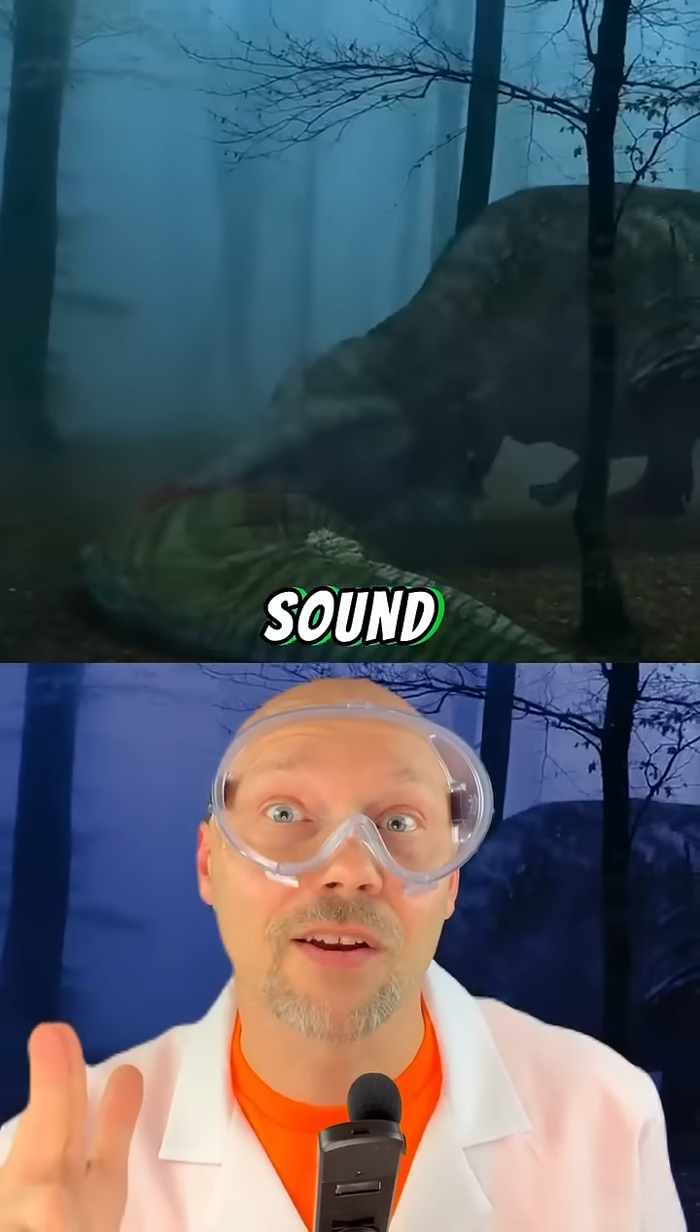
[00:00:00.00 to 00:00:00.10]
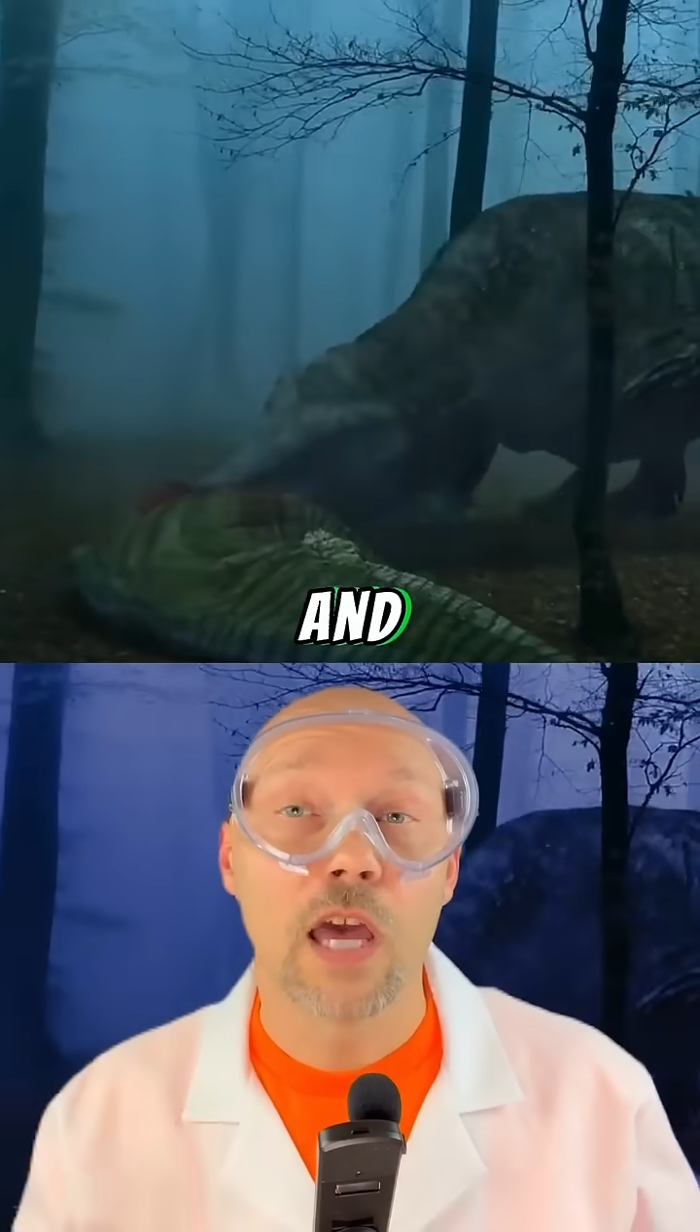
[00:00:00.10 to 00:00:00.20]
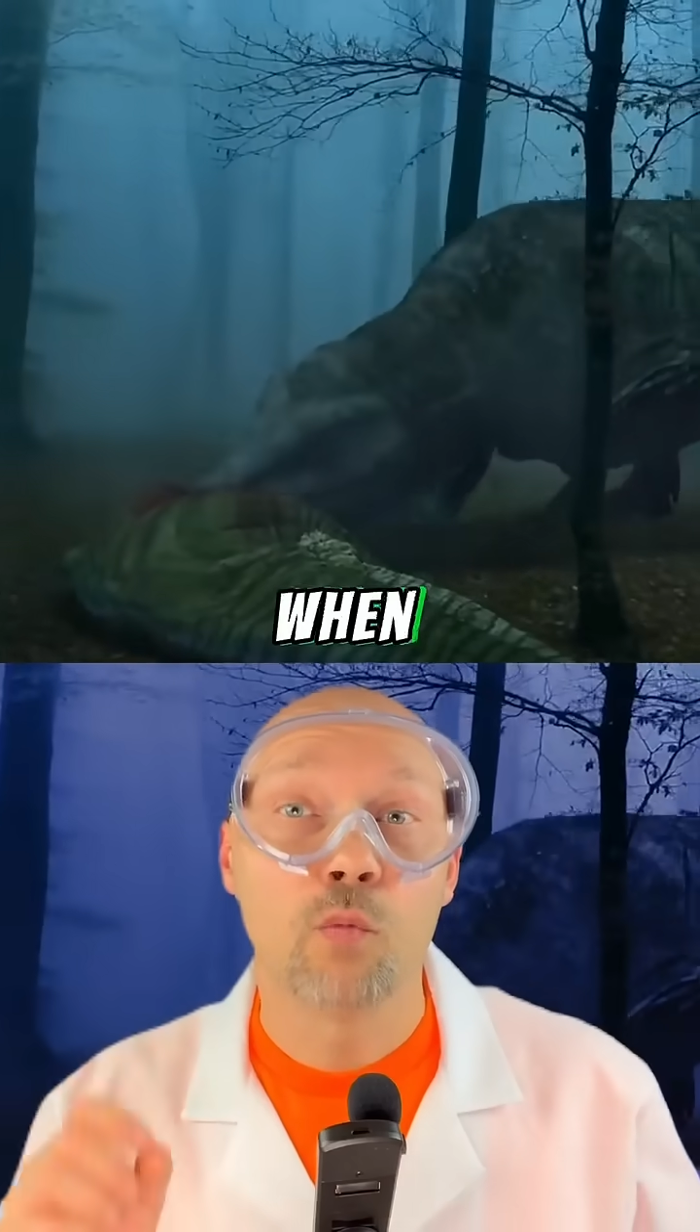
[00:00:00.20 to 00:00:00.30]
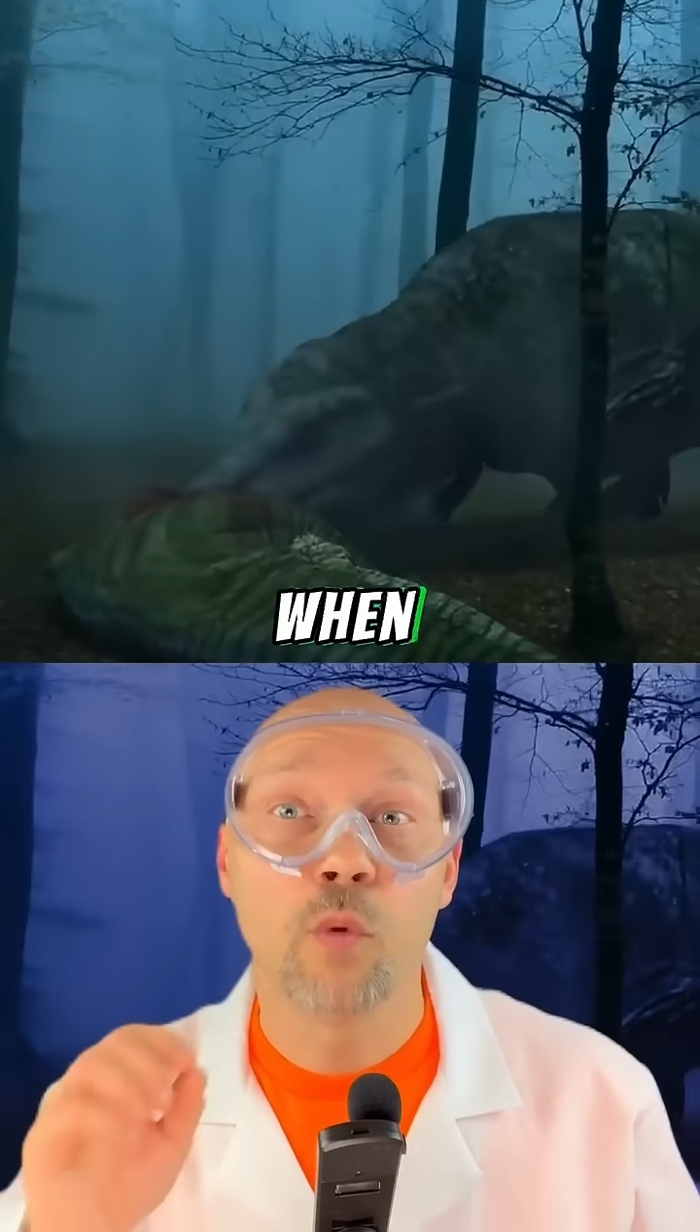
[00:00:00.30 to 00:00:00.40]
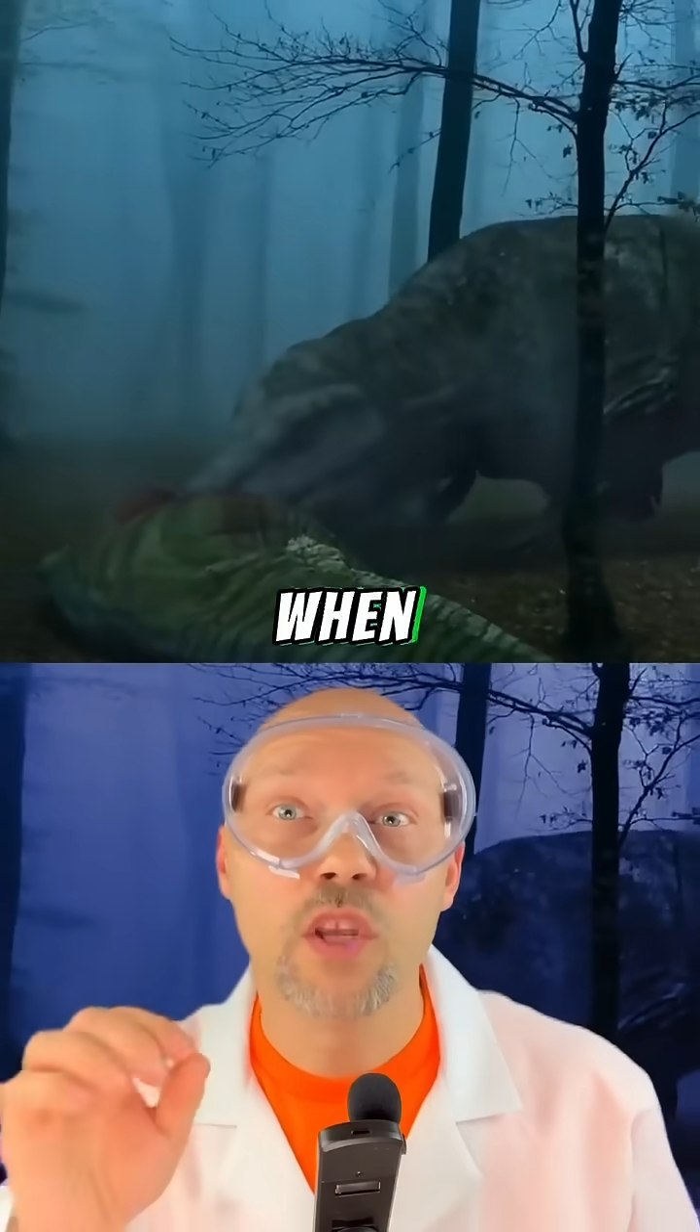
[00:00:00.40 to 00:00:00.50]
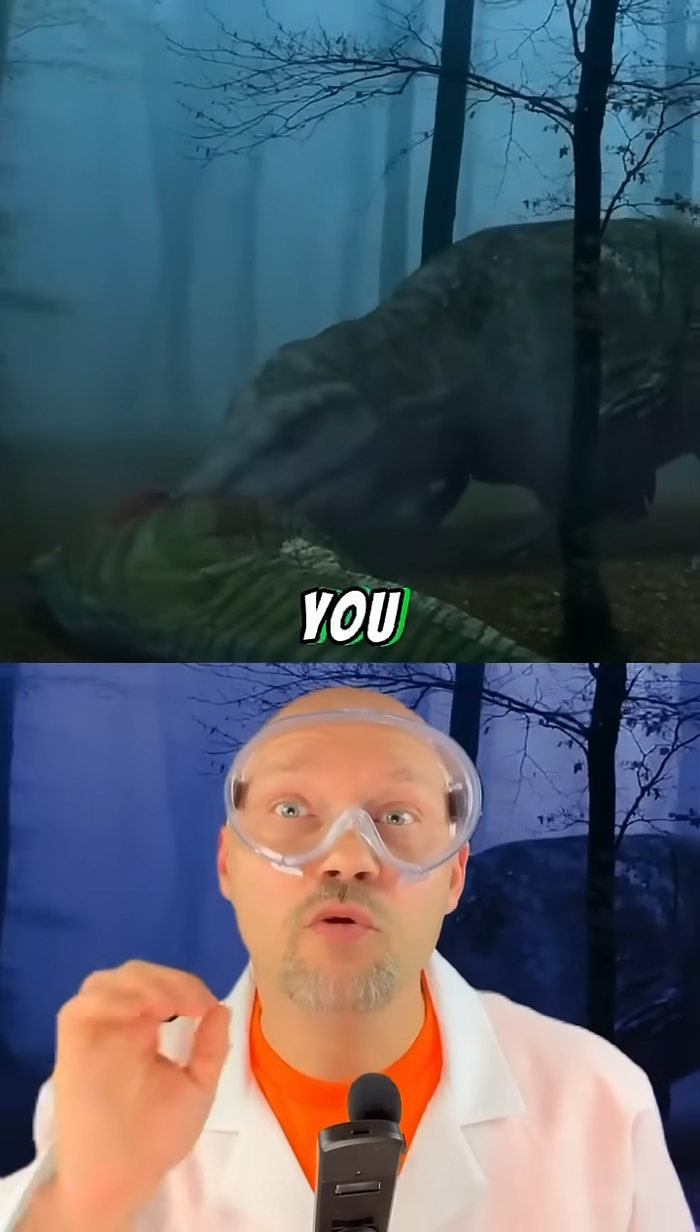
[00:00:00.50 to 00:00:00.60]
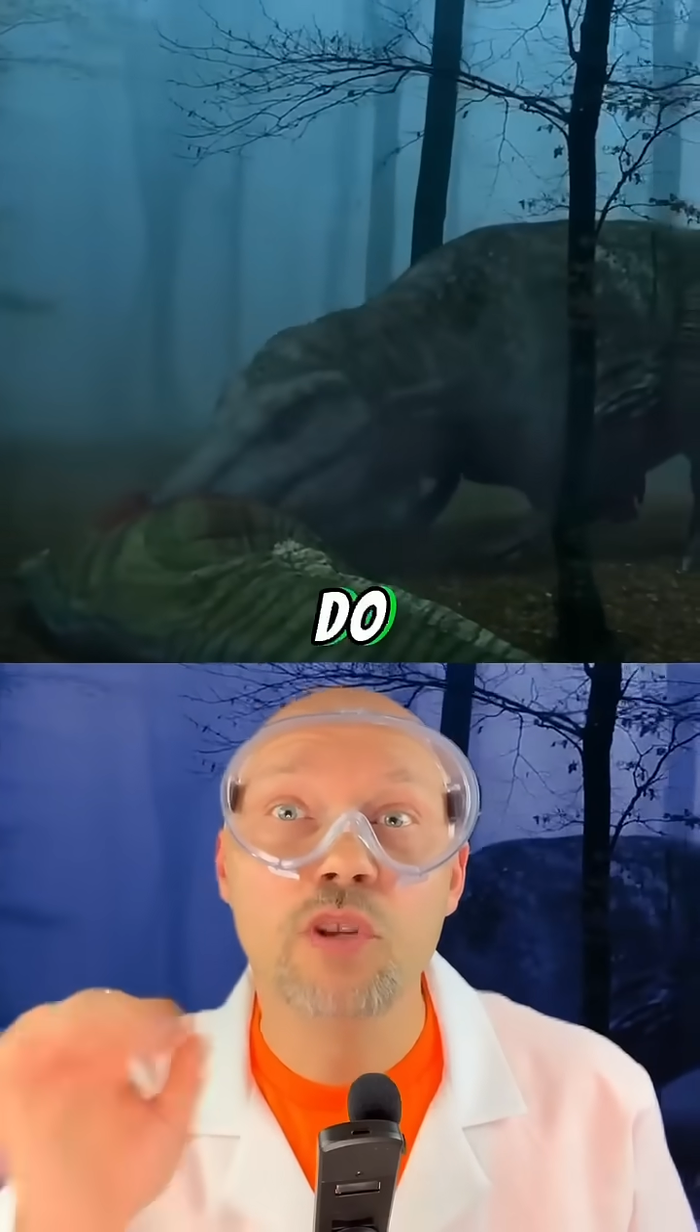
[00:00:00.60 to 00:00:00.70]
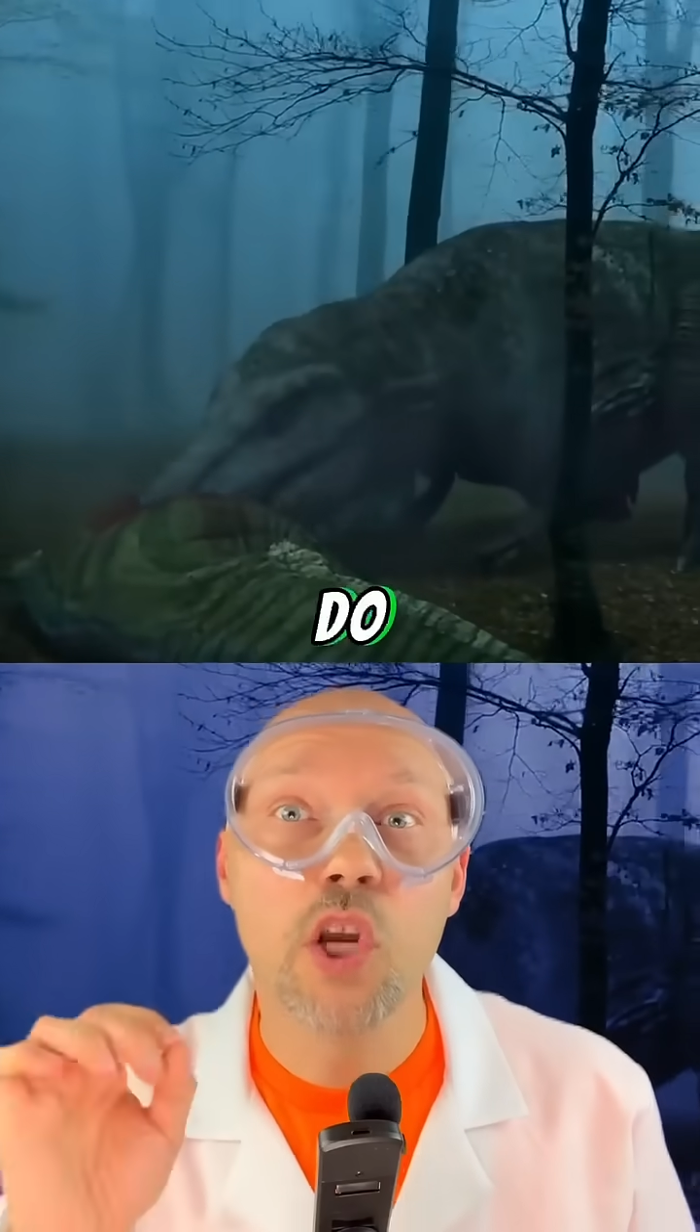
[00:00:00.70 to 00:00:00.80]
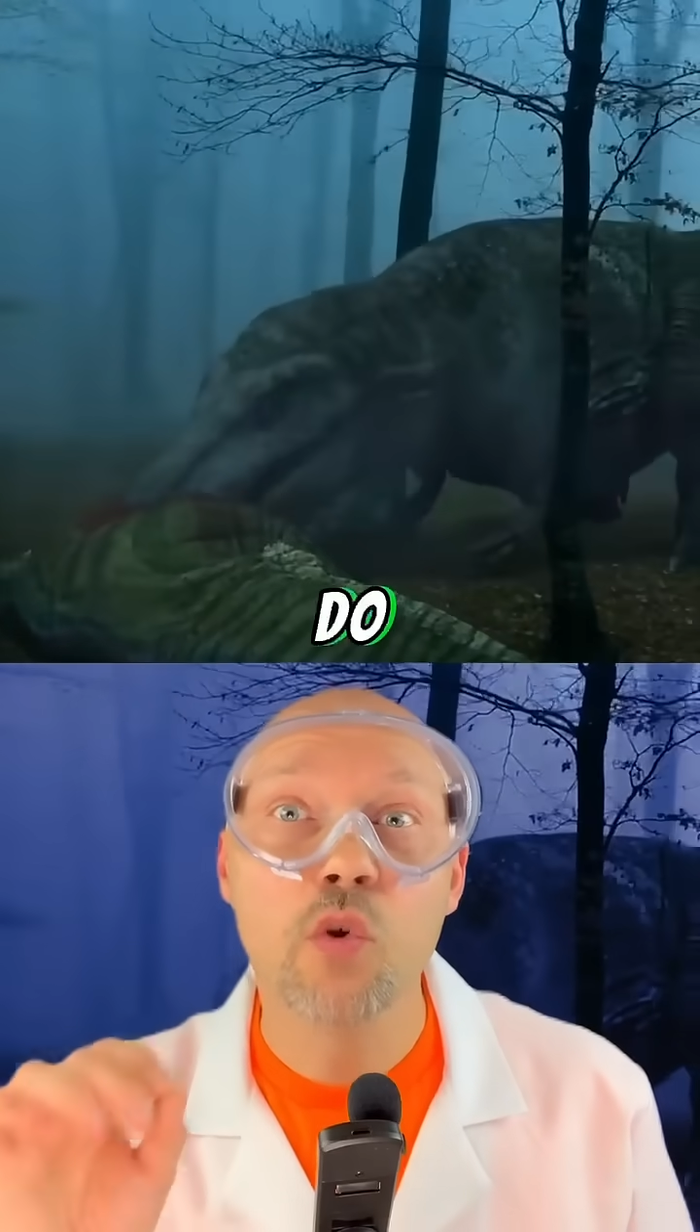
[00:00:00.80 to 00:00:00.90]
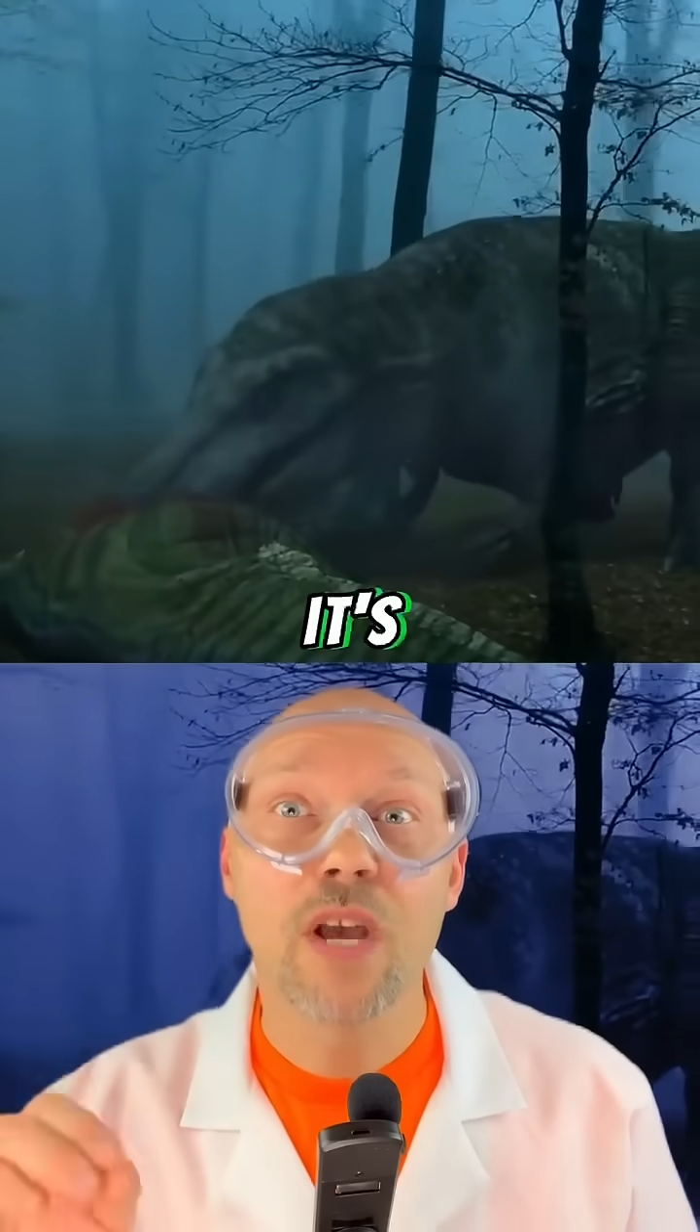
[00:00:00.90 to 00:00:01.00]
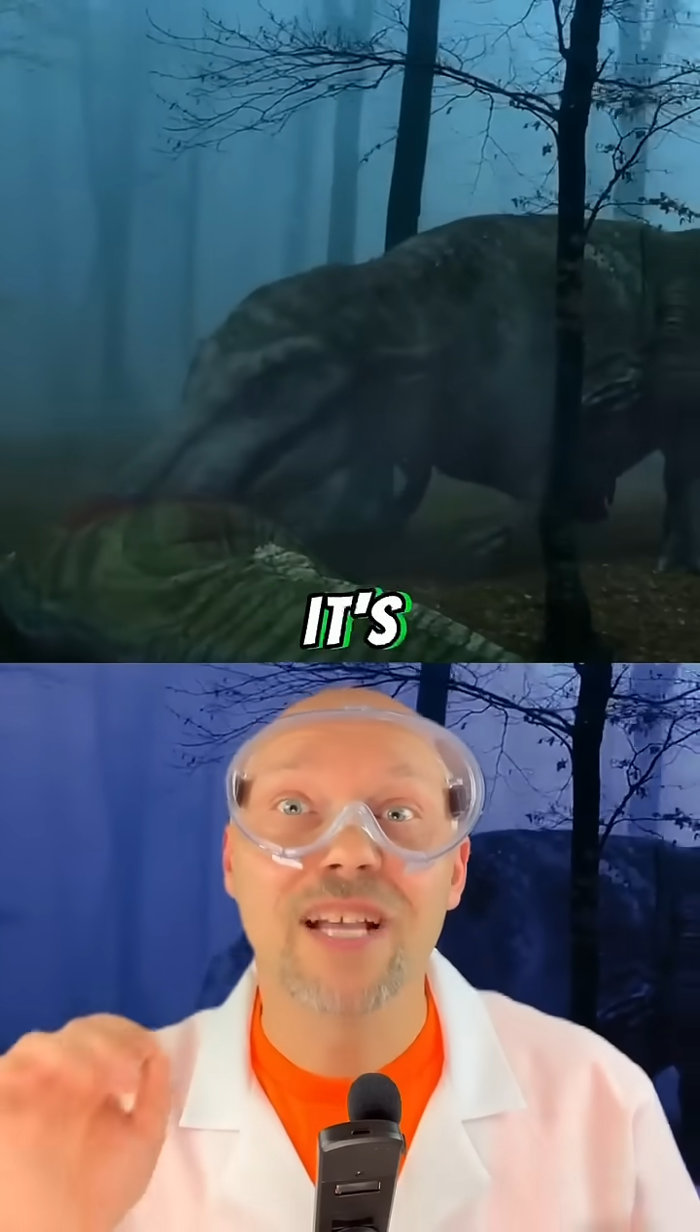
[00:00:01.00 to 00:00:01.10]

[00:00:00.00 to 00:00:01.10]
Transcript: And when you do,